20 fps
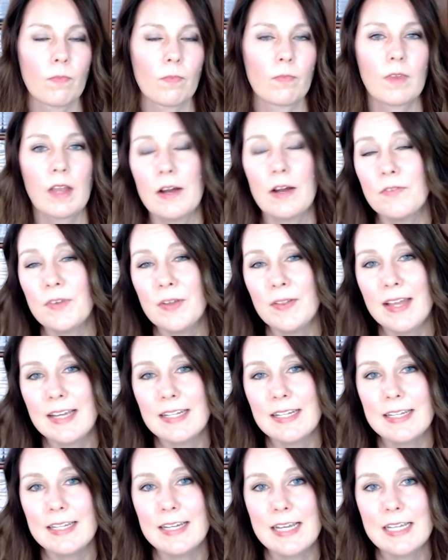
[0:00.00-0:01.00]
Now, if you
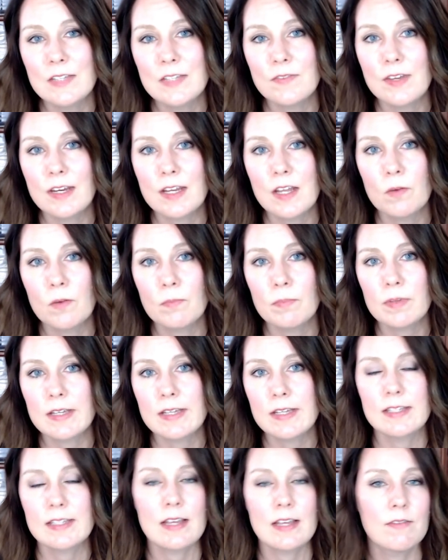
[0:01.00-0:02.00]
liked today's video,
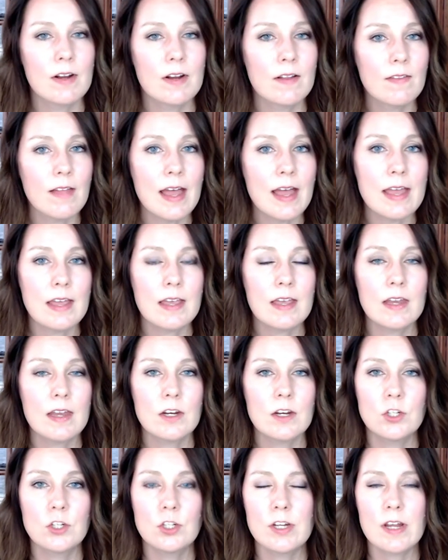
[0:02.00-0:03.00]
please give it a like and
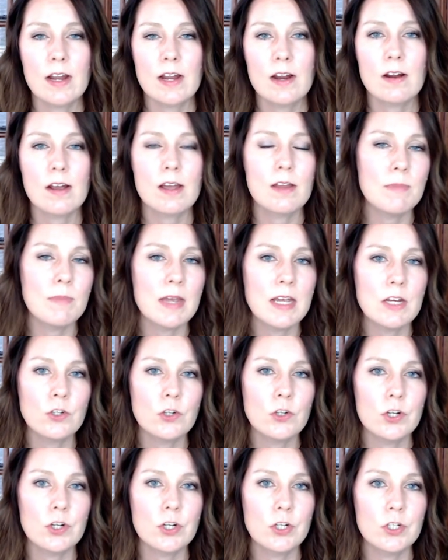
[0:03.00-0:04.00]
a share, and make
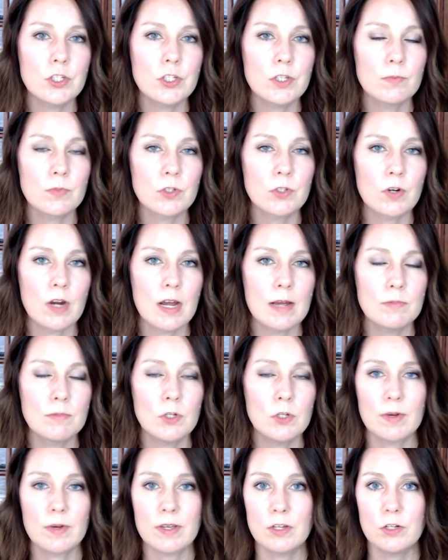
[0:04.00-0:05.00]
sure you're subscribed
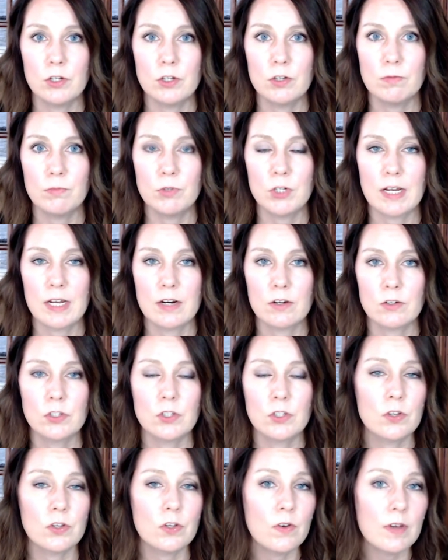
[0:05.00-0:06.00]
to my YouTube channel
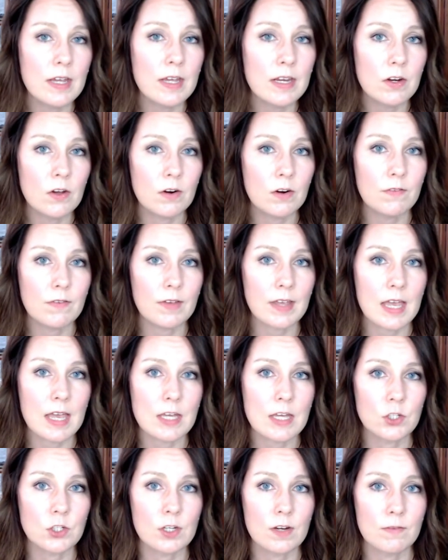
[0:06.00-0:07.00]
so you get
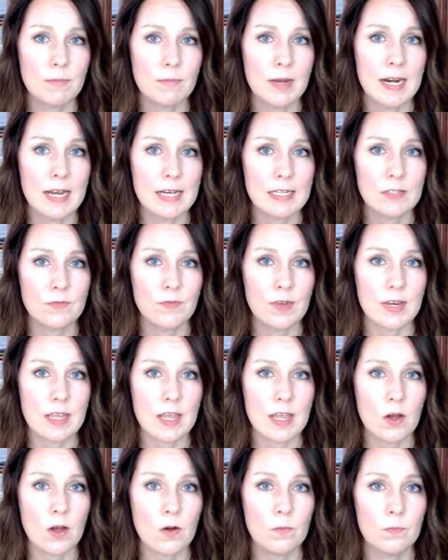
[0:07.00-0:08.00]
notification of my next
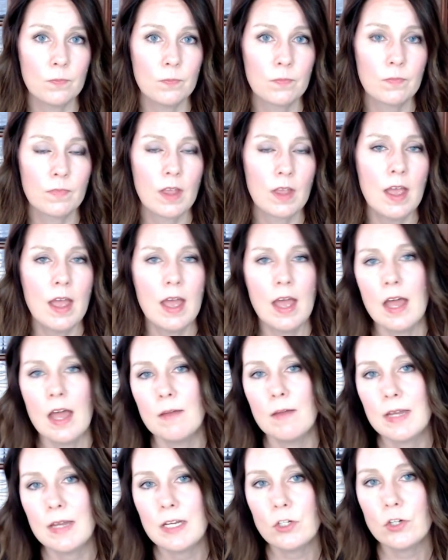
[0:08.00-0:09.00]
video.
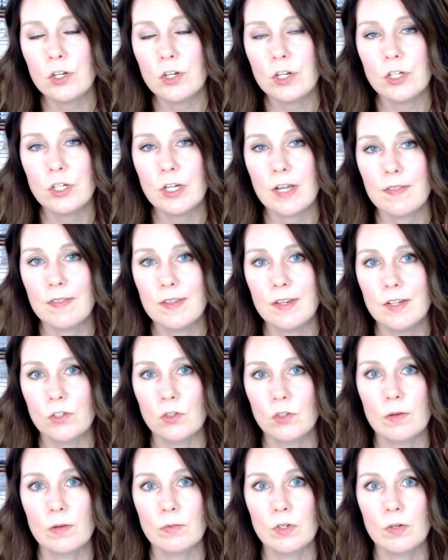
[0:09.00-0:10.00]
And make sure you check the
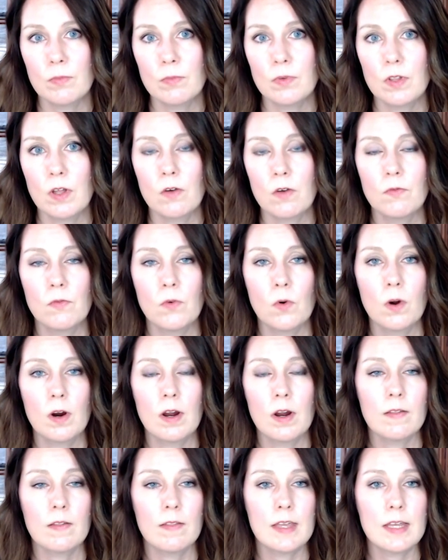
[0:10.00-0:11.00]
description below for
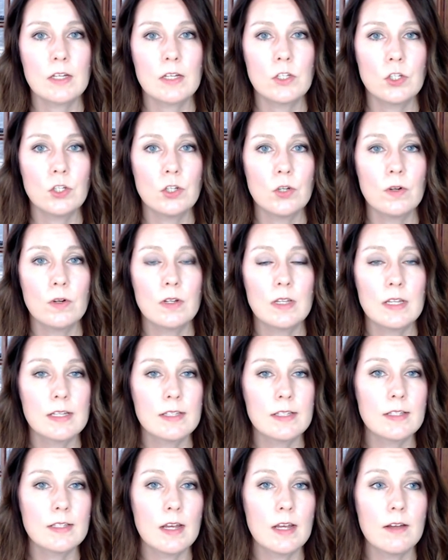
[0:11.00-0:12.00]
a link to a
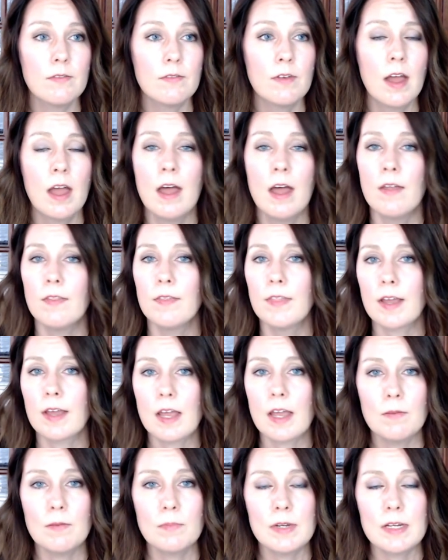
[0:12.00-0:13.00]
list of the
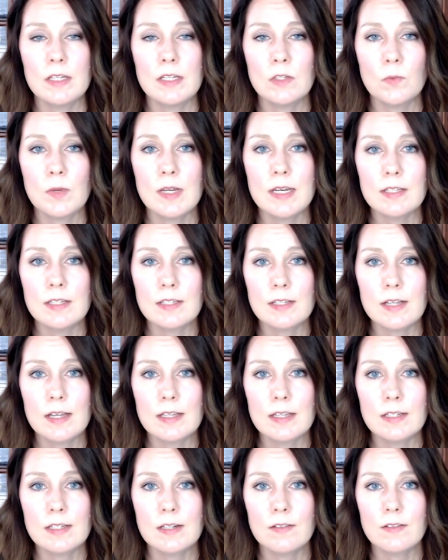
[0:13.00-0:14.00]
companies we
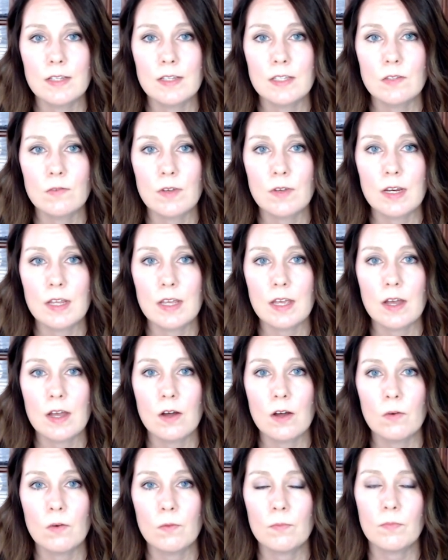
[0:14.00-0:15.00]
discussed in this
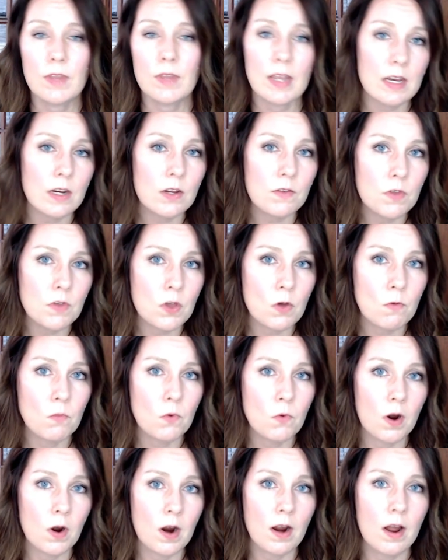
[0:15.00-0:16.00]
video and a few
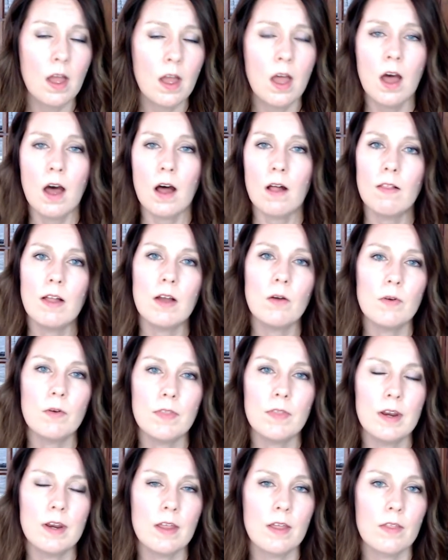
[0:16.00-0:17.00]
more, along
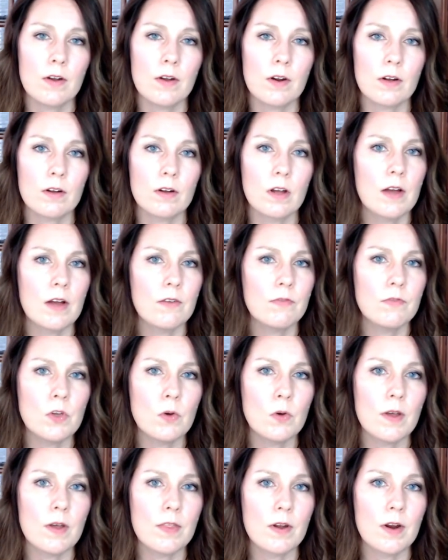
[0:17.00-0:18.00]
with a
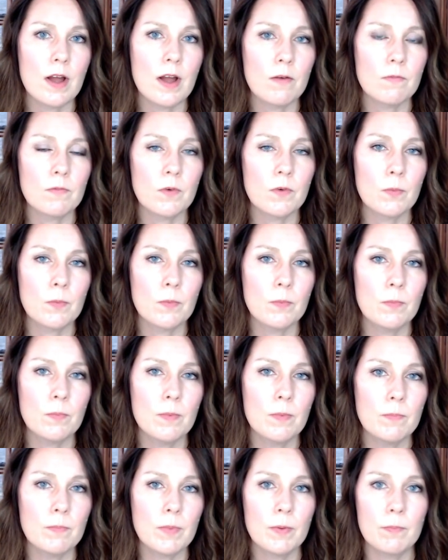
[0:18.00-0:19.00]
few other helpful
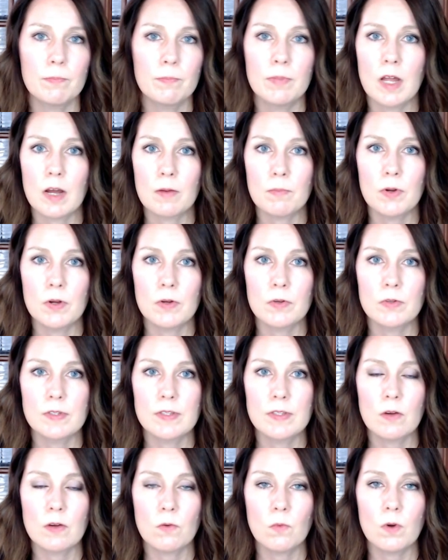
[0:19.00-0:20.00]
blog posts
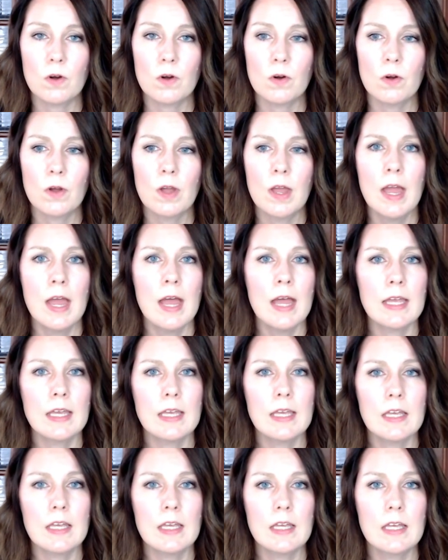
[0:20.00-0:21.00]
that will
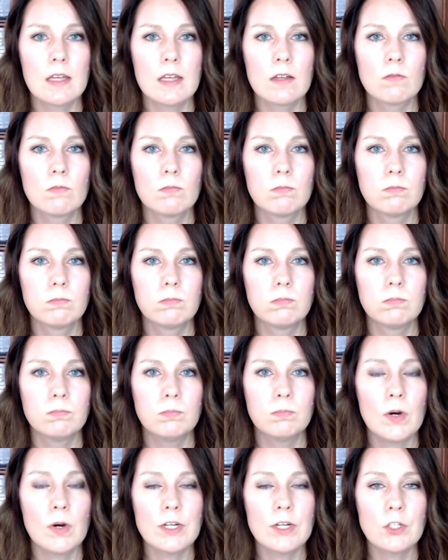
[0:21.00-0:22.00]

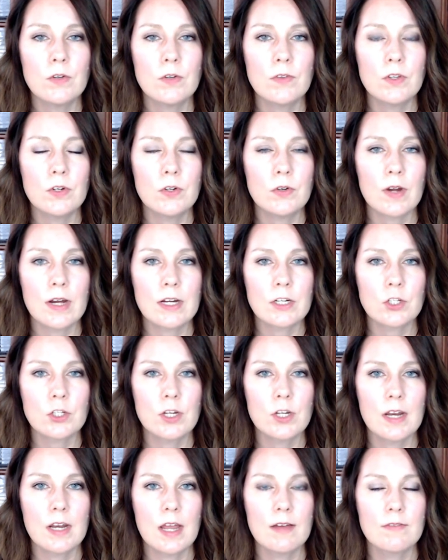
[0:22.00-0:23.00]
point you in the
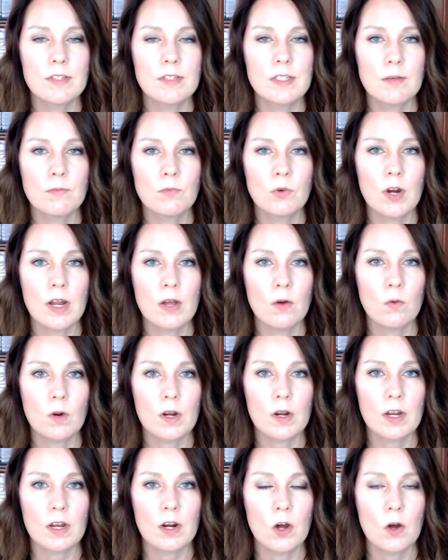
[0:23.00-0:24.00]
direction of some great
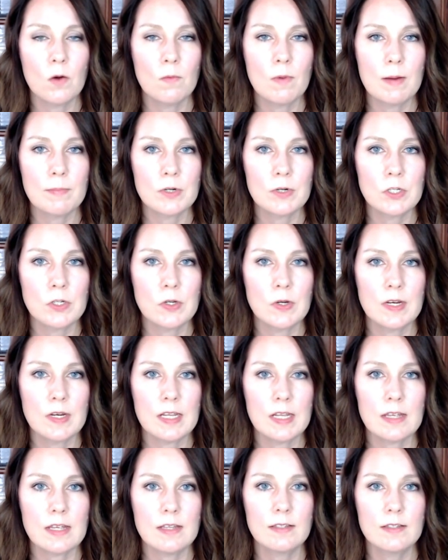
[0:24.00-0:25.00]
work at home
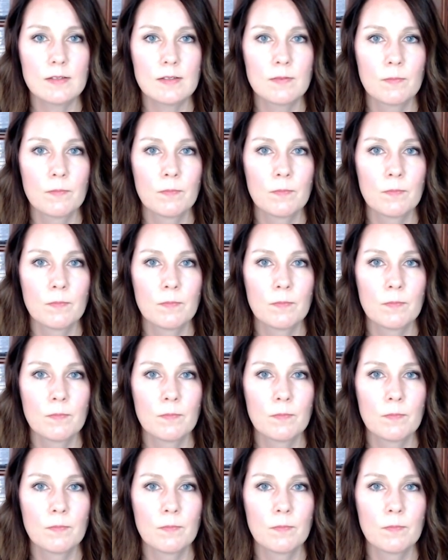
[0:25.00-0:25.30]
opportunities.